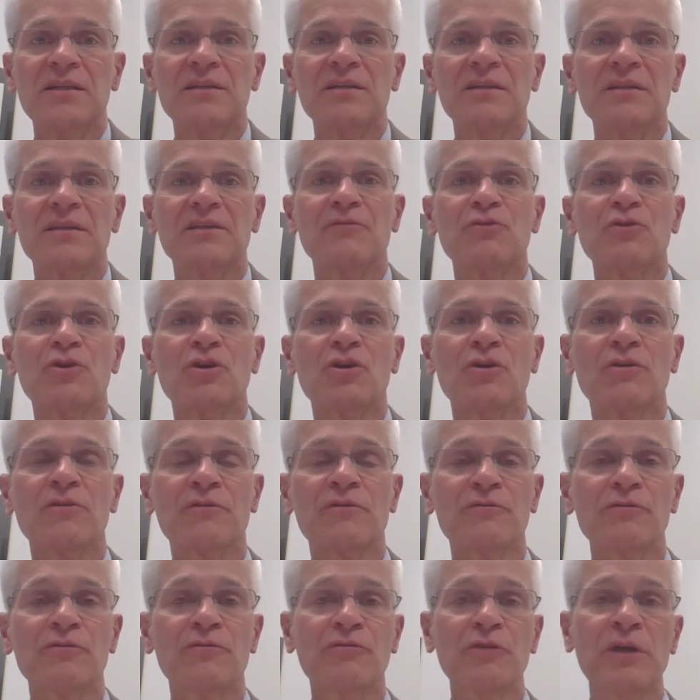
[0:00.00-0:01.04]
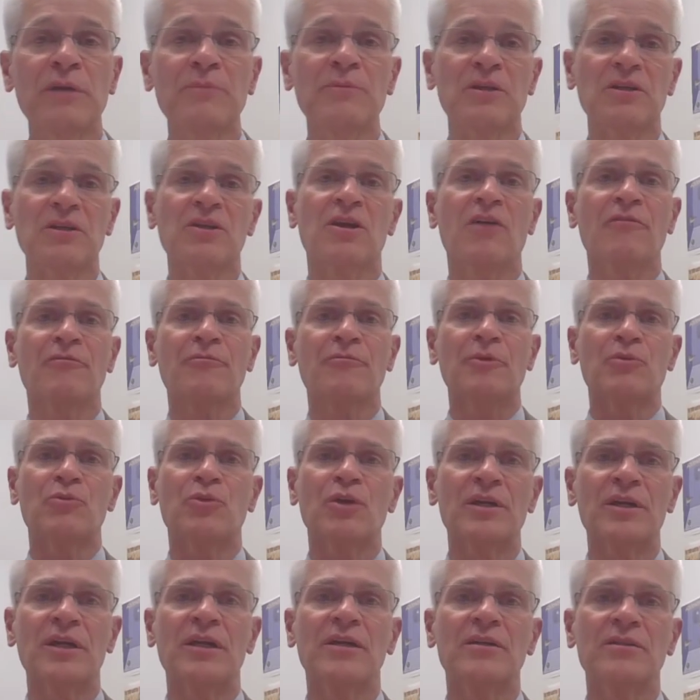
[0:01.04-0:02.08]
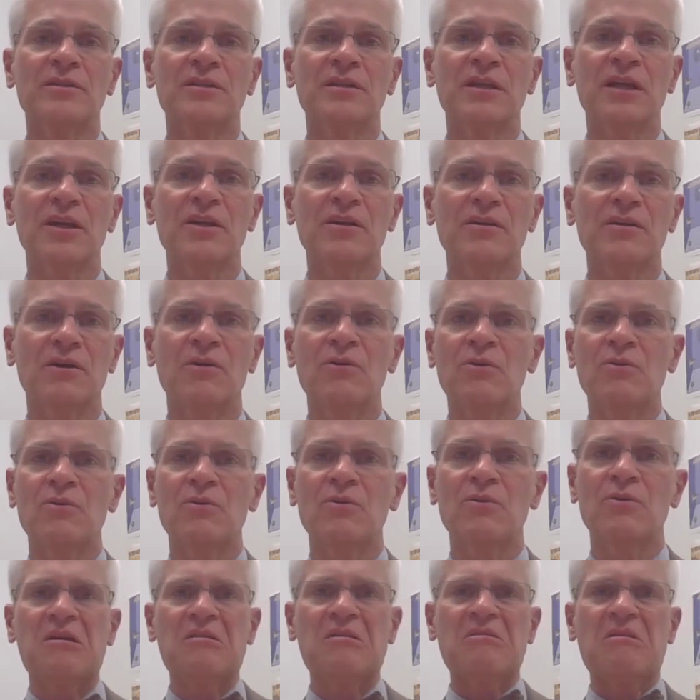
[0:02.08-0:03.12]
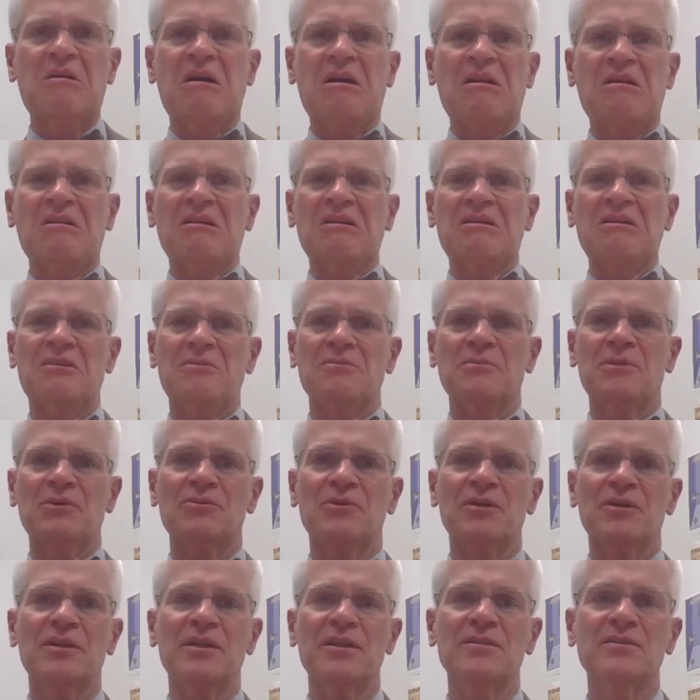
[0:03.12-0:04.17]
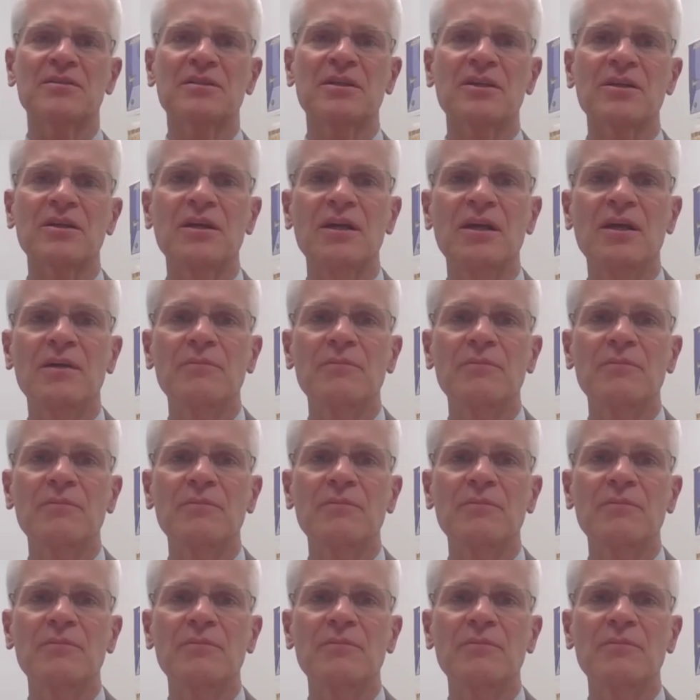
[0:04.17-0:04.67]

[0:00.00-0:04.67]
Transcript: if you frame it government-run healthcare, oh yeah, no, I don't like government-run healthcare.